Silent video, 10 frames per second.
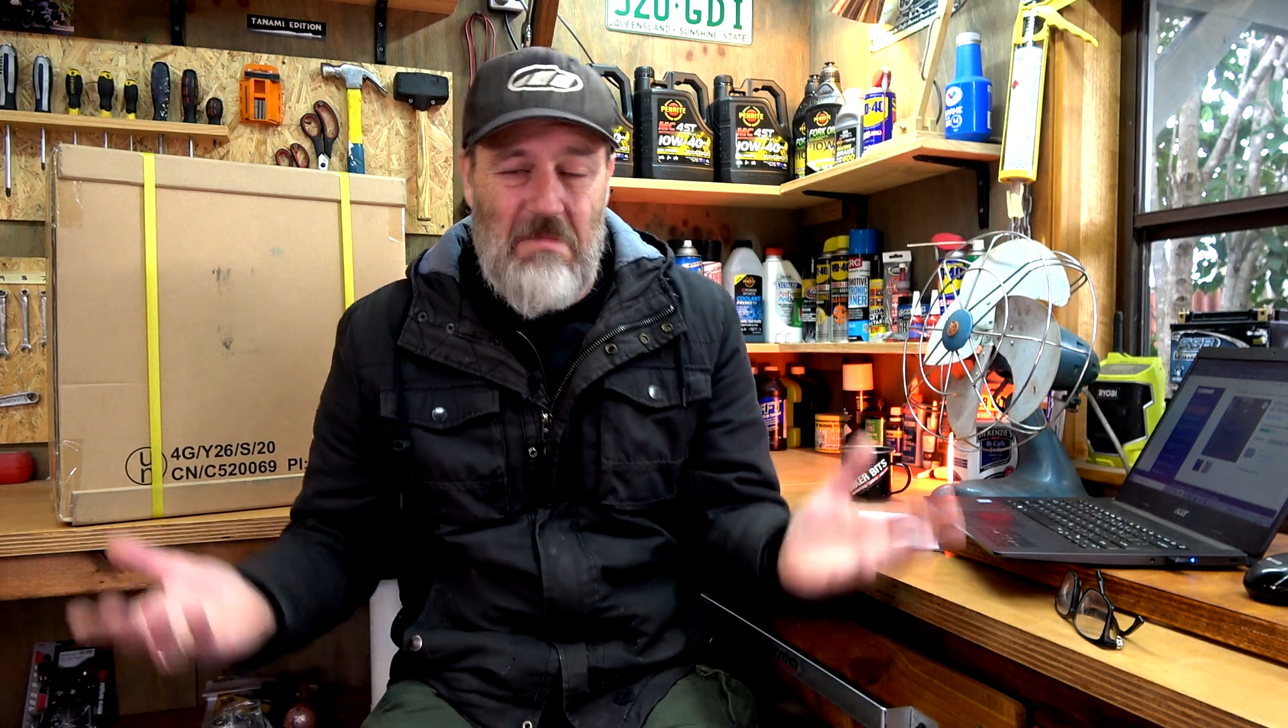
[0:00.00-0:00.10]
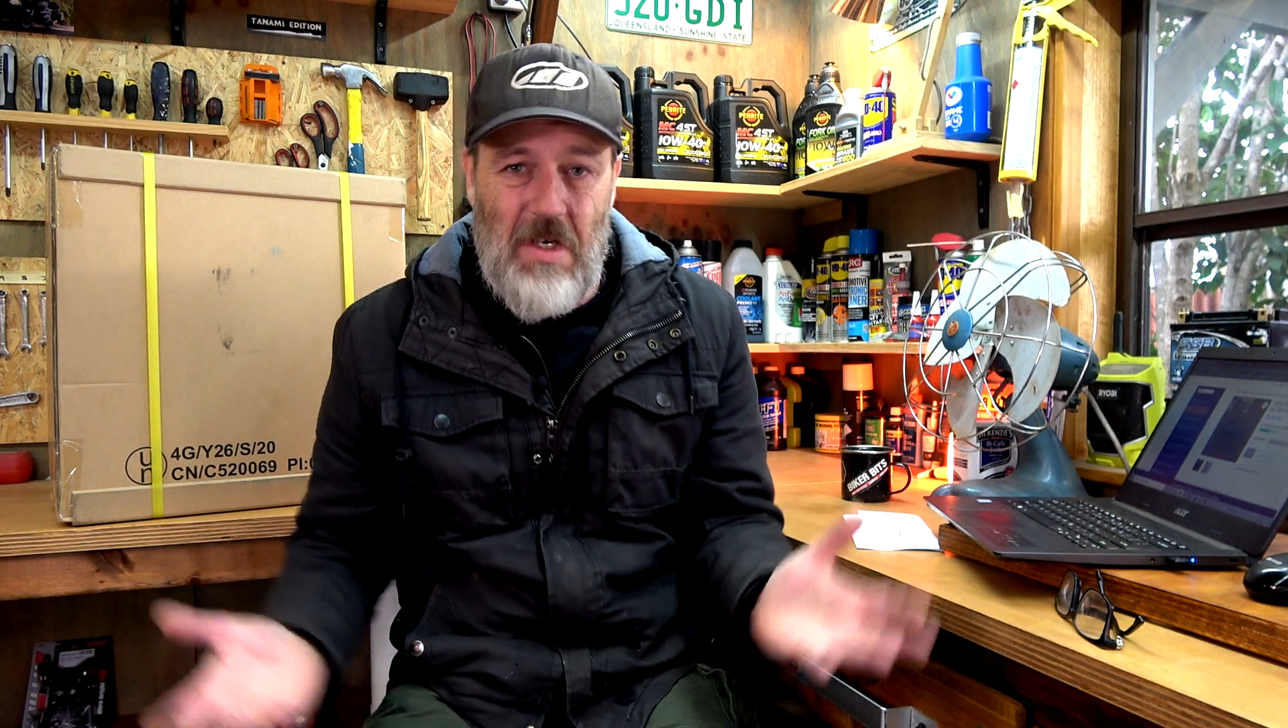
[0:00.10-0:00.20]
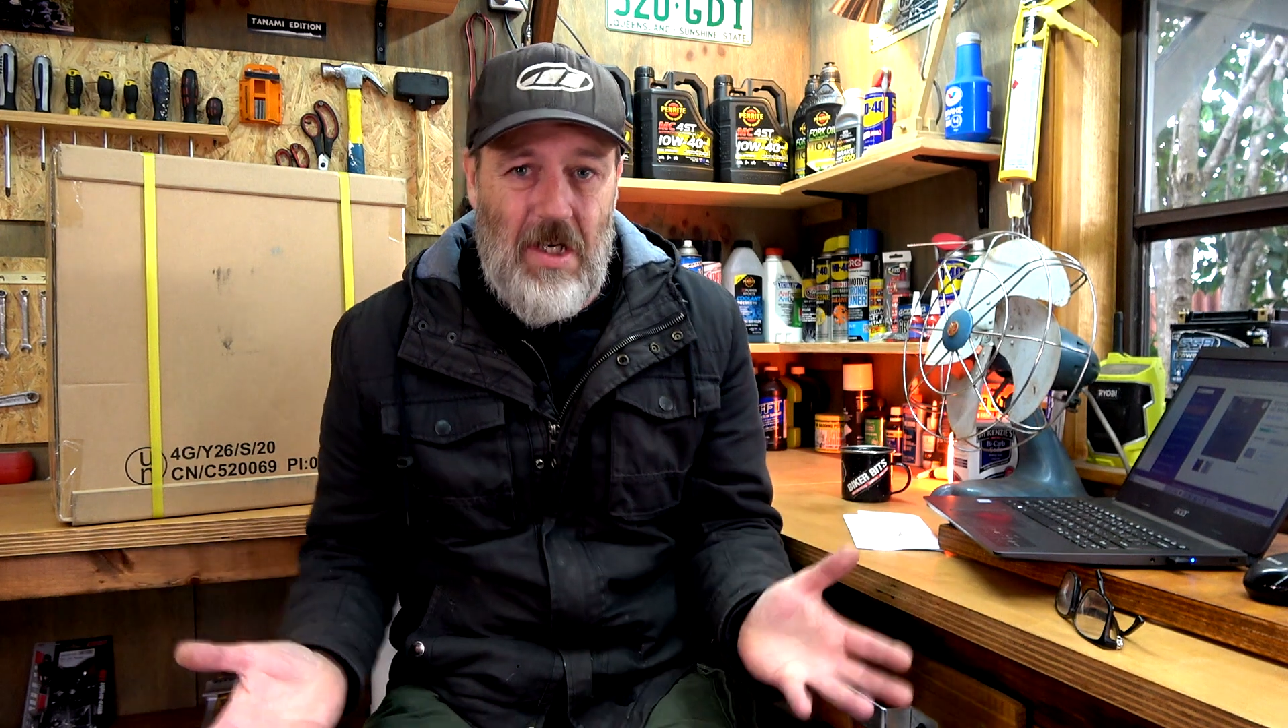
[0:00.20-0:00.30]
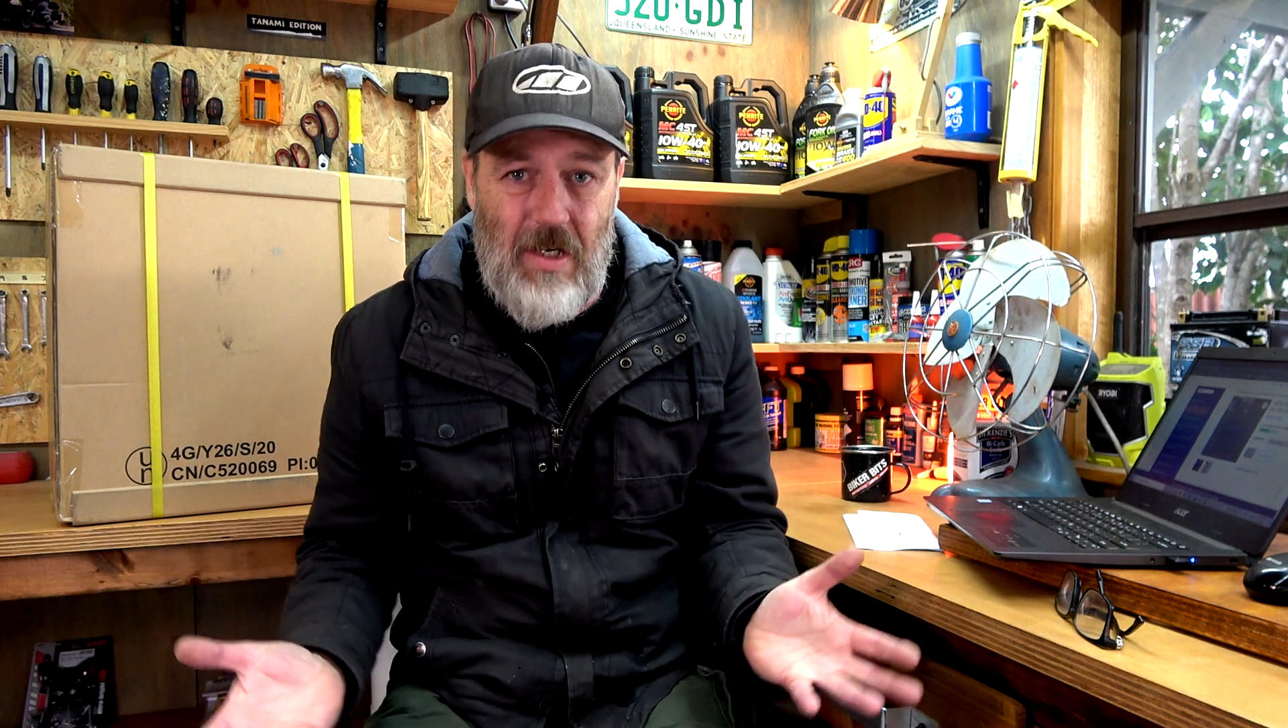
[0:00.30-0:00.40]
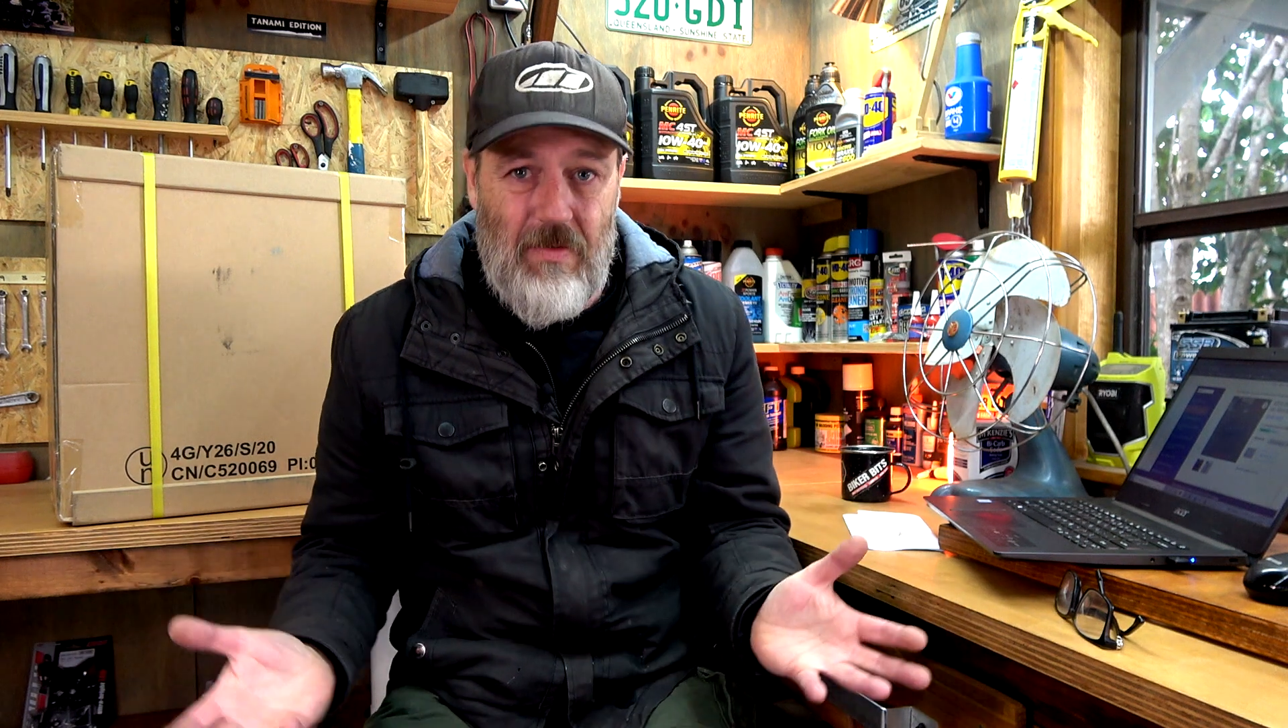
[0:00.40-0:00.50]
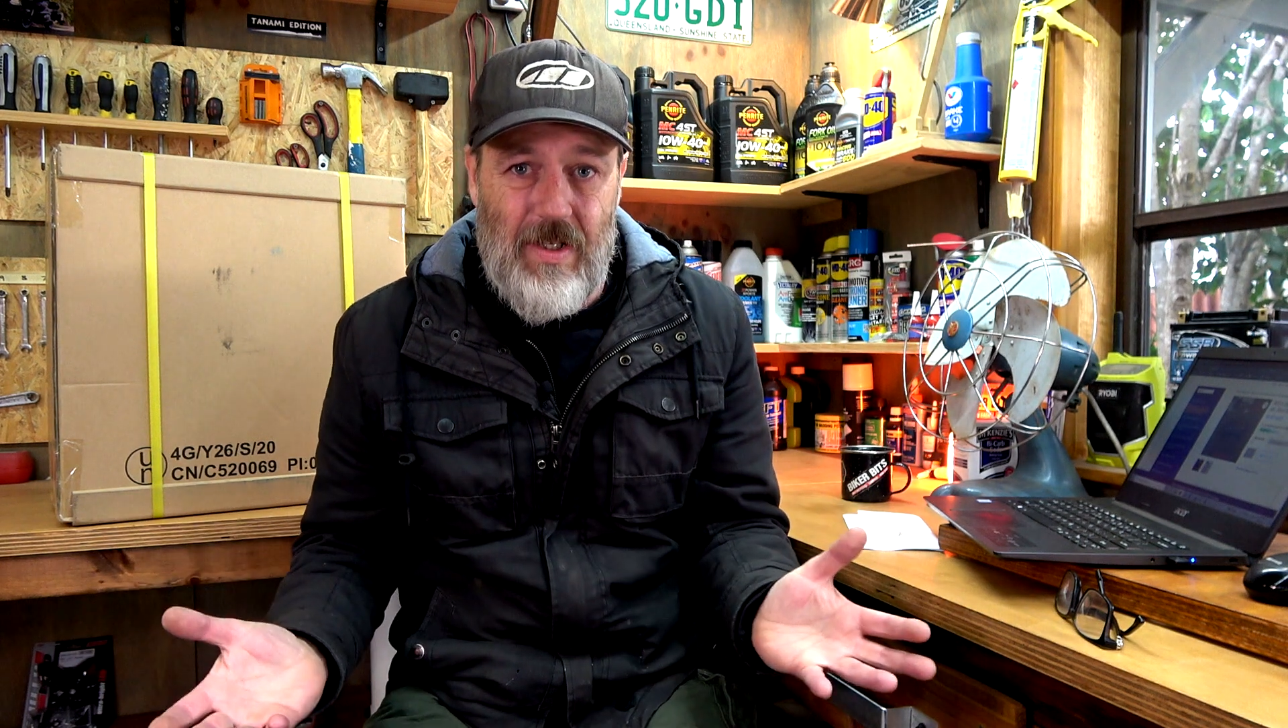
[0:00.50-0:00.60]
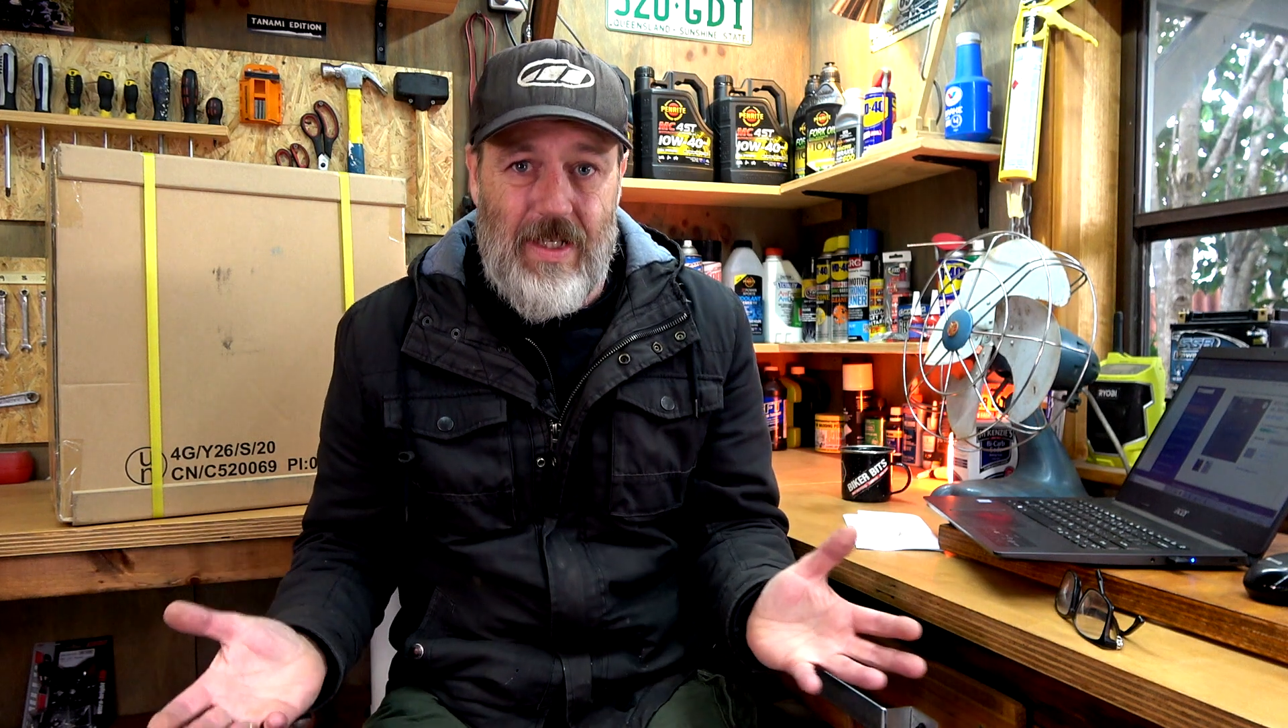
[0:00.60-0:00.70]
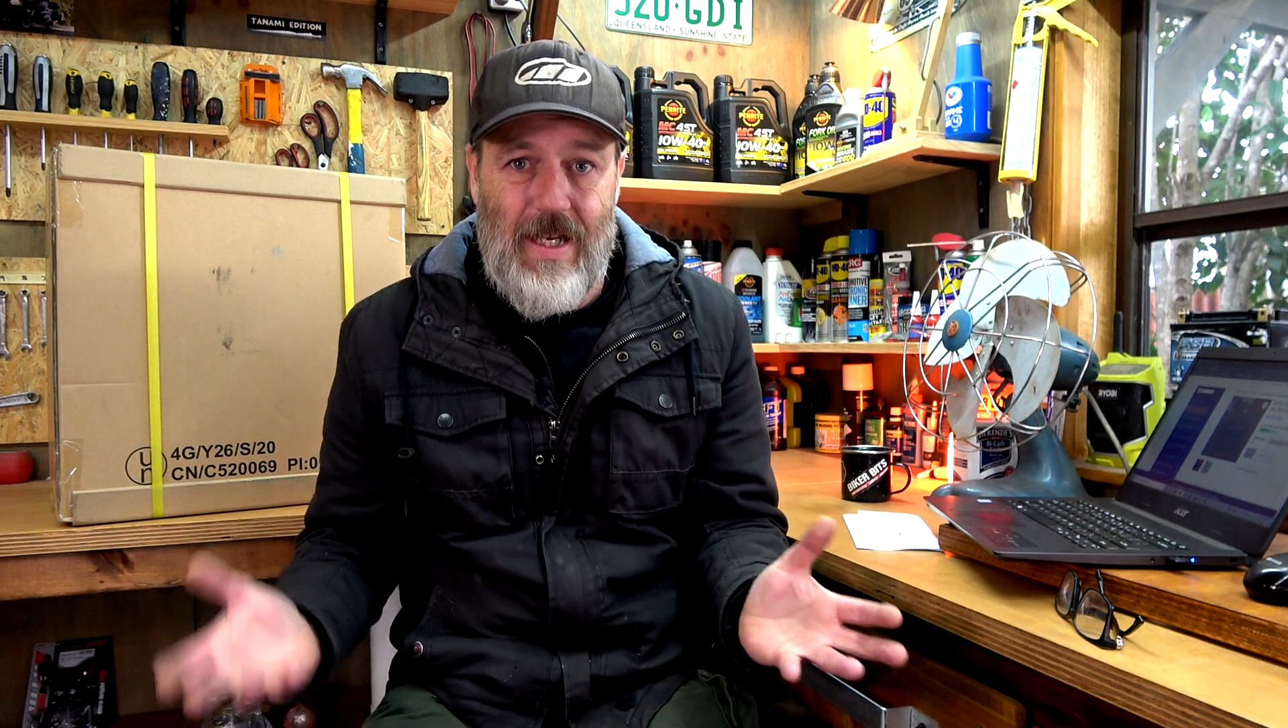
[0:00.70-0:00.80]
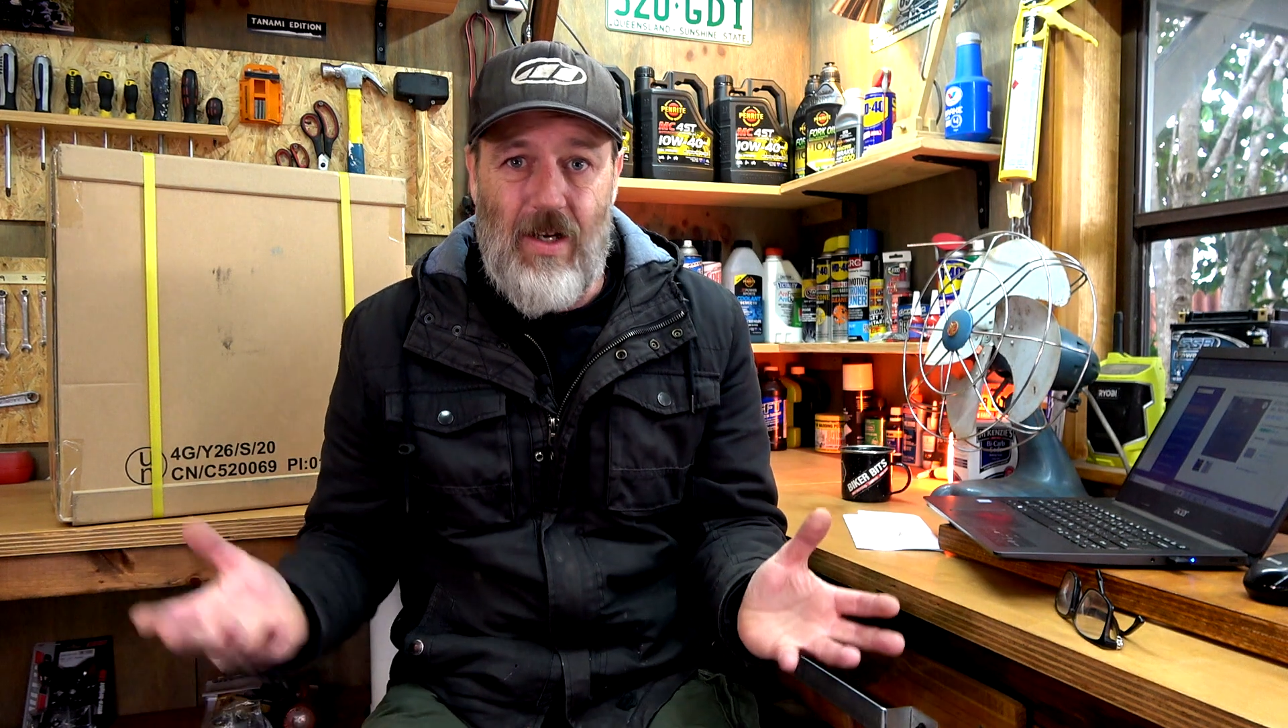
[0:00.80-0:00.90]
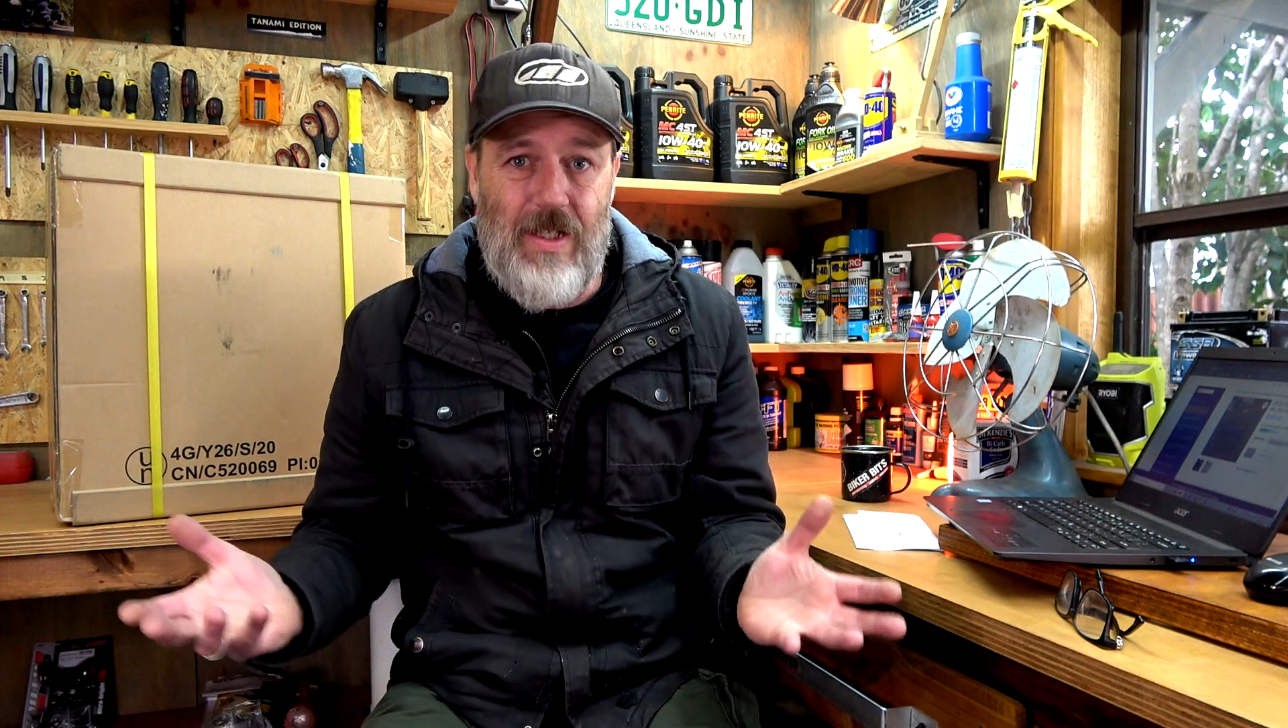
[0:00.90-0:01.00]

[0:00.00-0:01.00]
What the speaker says: I don't really care.